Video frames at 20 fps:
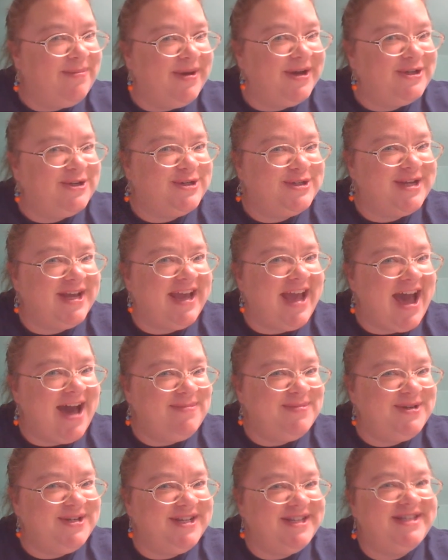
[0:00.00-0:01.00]
pictures and
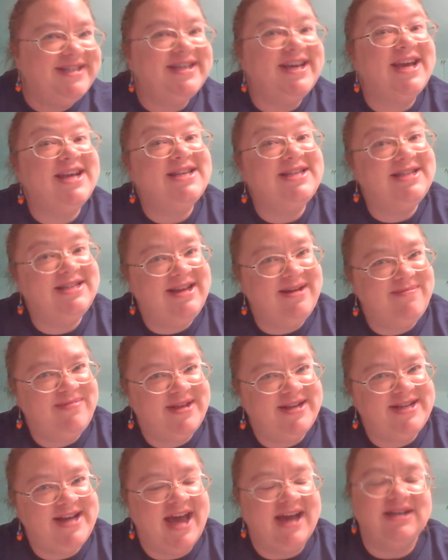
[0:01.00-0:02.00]
captions and skip the
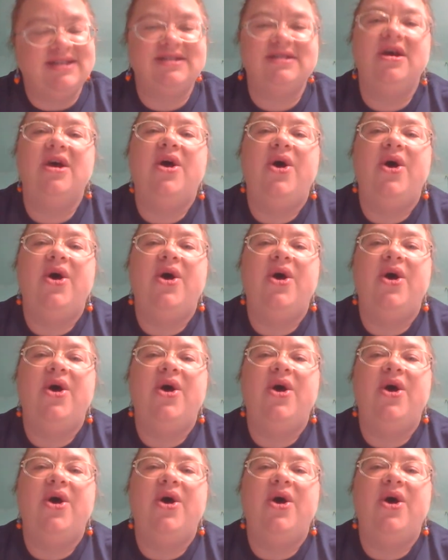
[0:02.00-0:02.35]
text.